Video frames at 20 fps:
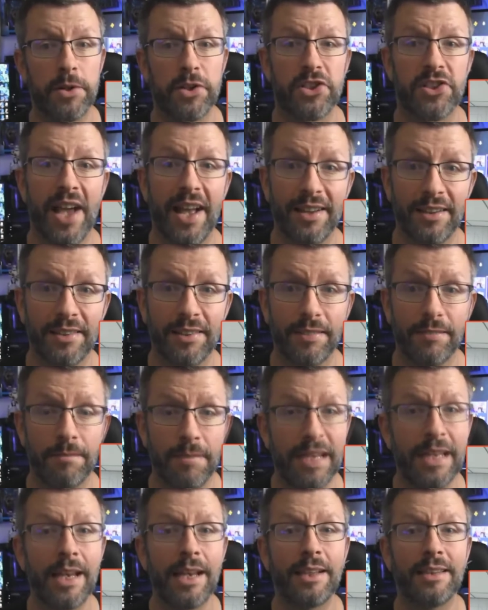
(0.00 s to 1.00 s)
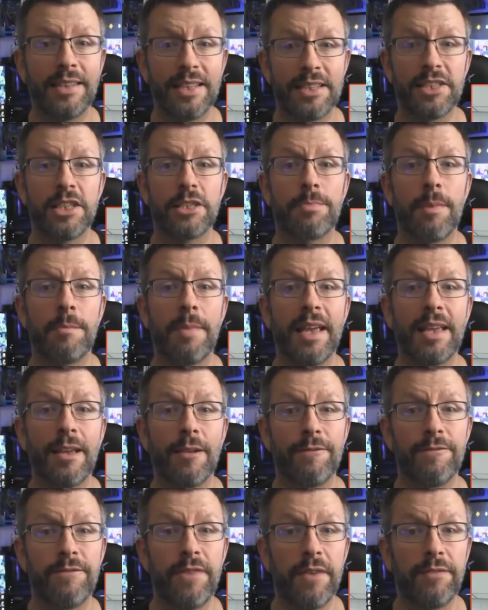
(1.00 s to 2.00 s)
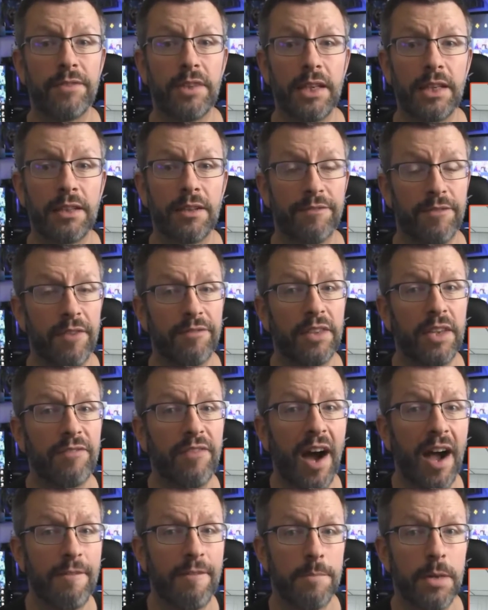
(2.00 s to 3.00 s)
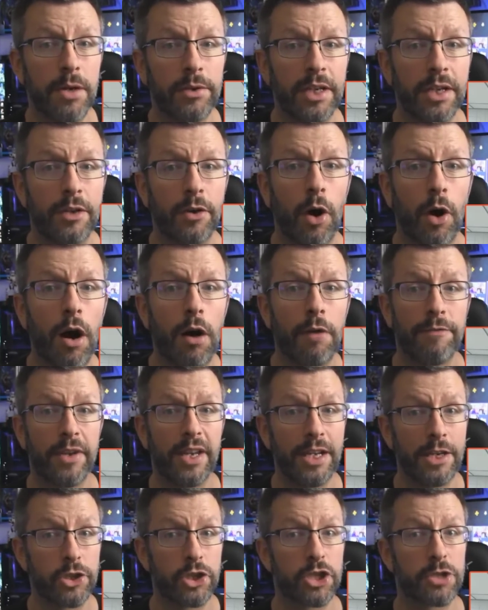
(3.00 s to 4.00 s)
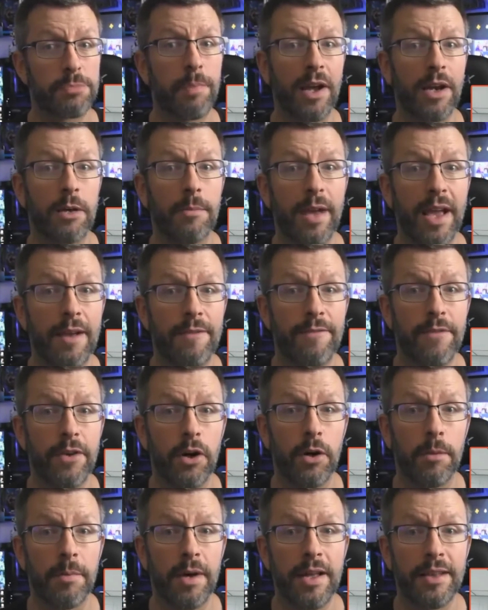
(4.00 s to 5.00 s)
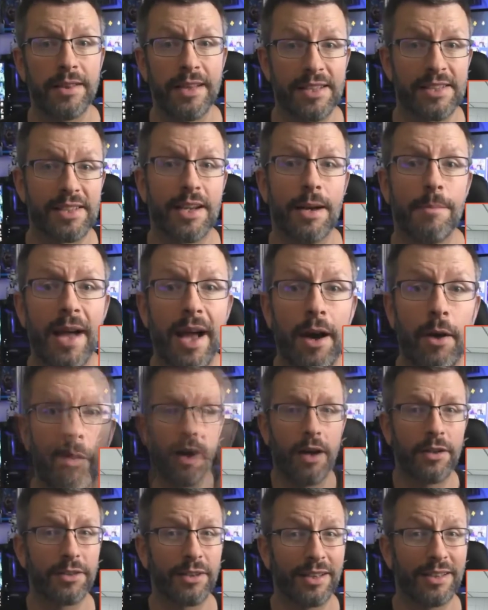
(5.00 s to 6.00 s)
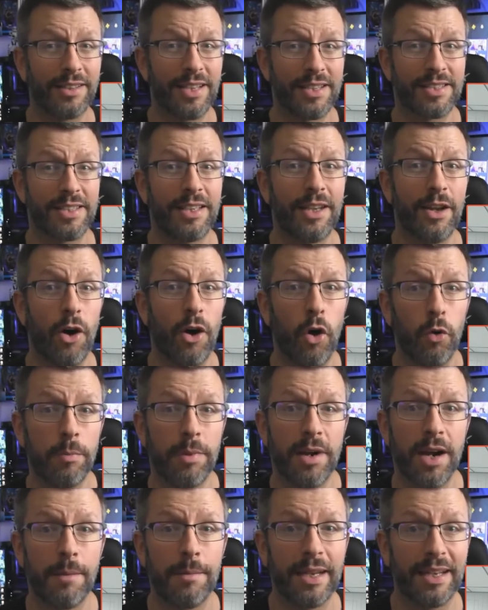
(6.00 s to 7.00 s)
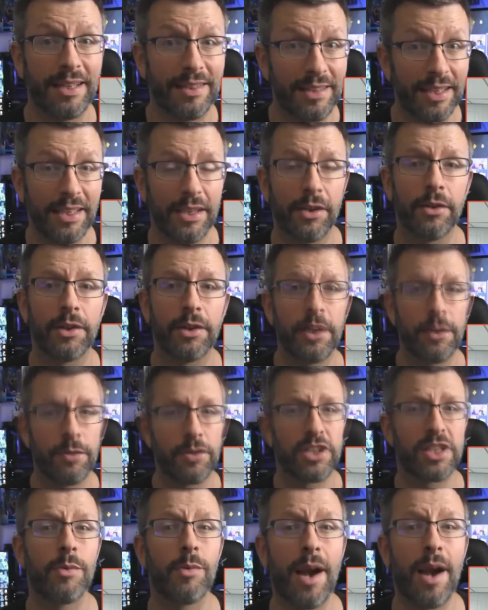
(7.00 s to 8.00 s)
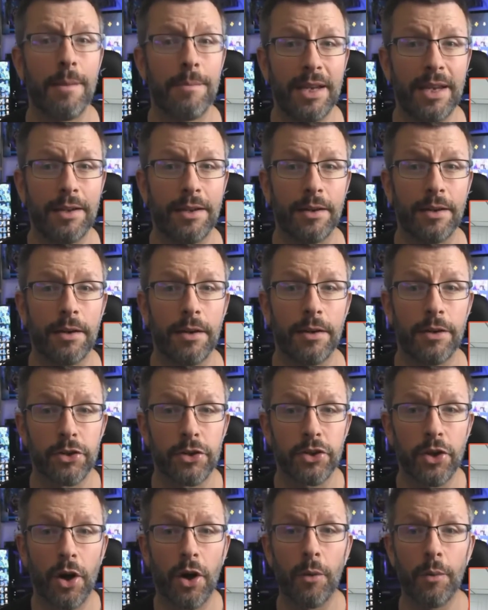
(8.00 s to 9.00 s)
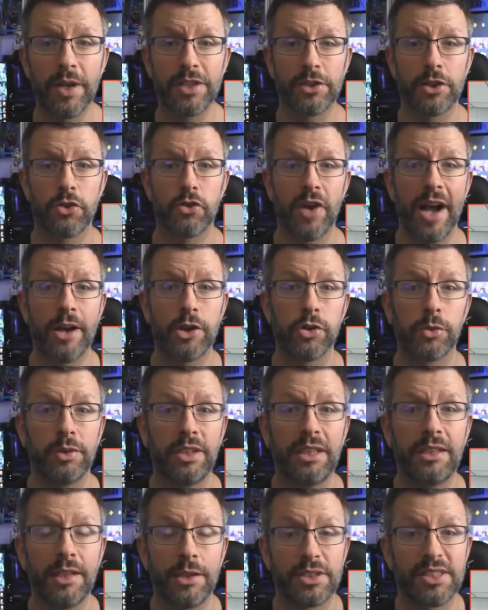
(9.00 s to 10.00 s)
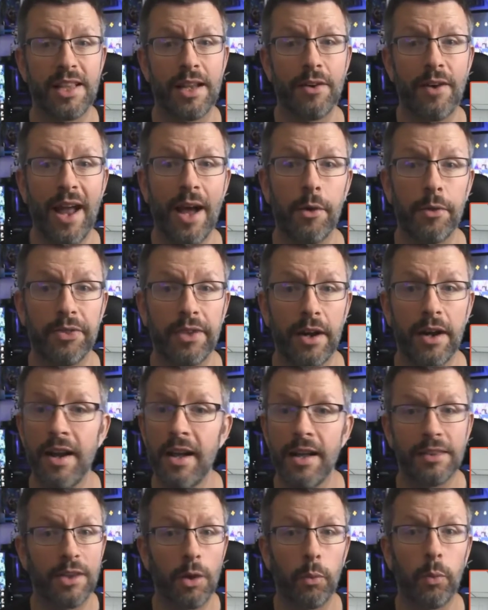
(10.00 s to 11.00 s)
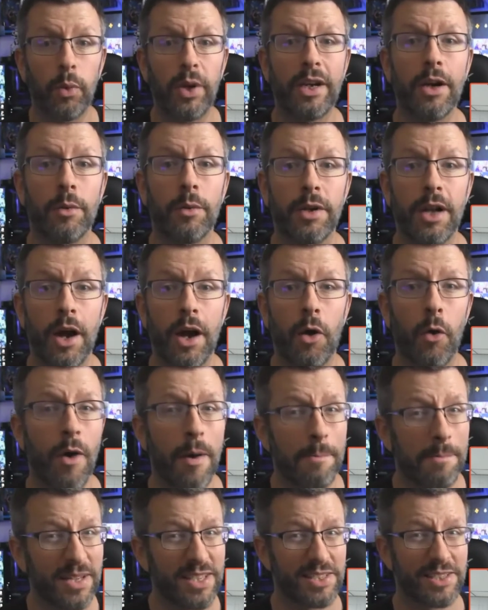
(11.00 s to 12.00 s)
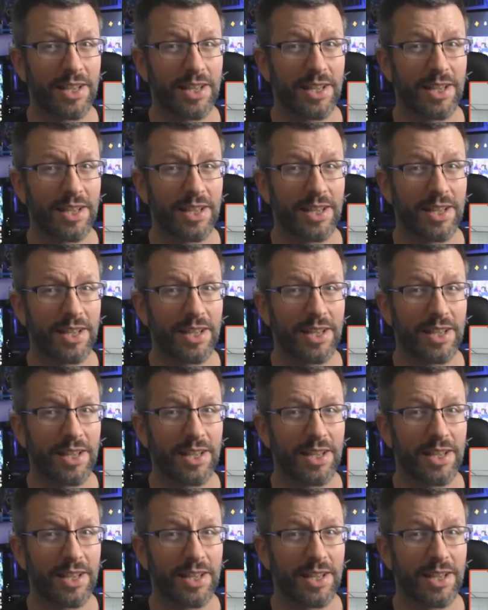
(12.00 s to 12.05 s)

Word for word: 5%, meaning Disney's been making 50 to 55 million off each Spider-Man film that's come out under the Disney Homecoming deal. So you see what I mean here. There's always contractual details that are out there that we don't know.